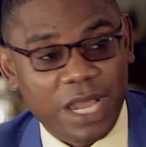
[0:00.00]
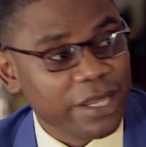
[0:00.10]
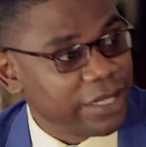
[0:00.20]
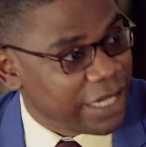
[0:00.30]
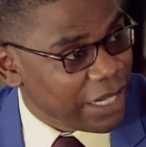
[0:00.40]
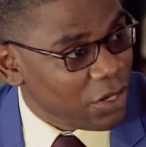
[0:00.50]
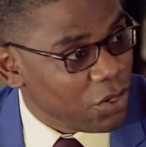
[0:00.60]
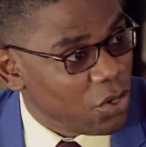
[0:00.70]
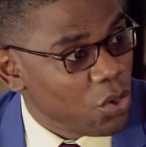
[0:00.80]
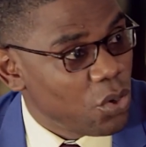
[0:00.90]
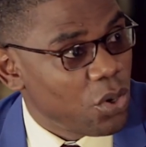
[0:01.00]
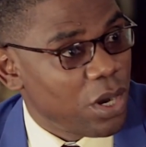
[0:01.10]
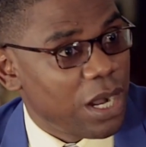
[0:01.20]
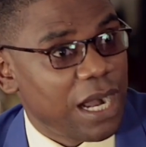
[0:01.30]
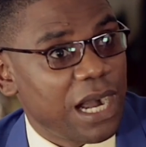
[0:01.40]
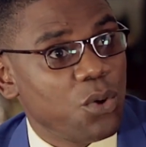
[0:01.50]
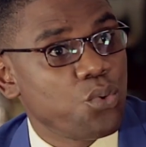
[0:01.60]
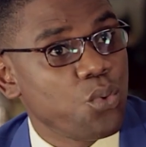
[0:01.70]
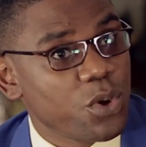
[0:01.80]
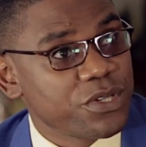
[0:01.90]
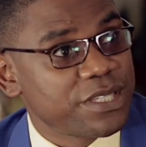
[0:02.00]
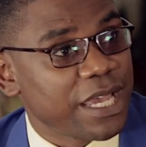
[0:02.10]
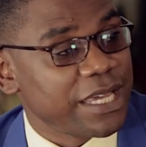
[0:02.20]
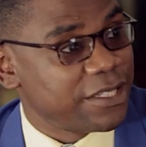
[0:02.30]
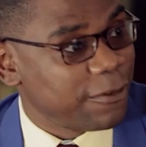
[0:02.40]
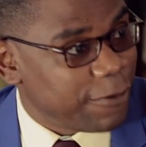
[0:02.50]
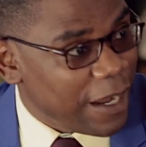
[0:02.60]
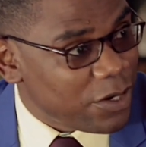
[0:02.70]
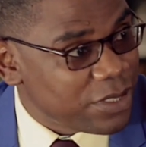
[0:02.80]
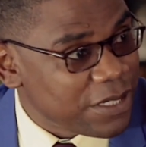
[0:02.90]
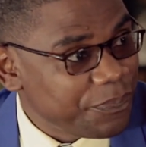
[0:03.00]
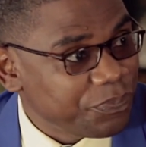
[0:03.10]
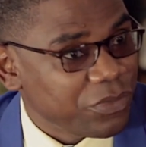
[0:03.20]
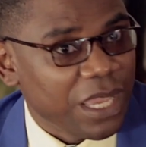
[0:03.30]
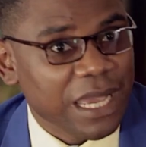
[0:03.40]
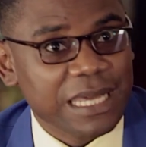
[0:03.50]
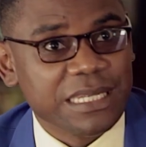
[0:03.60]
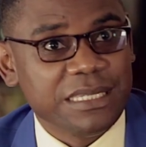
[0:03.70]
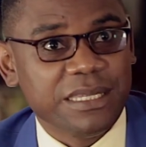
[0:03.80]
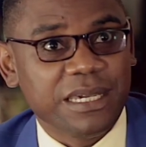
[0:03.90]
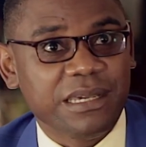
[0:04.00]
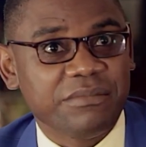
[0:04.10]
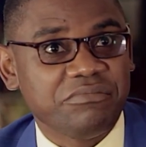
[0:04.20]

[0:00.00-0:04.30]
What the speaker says: young girl who was defiled, and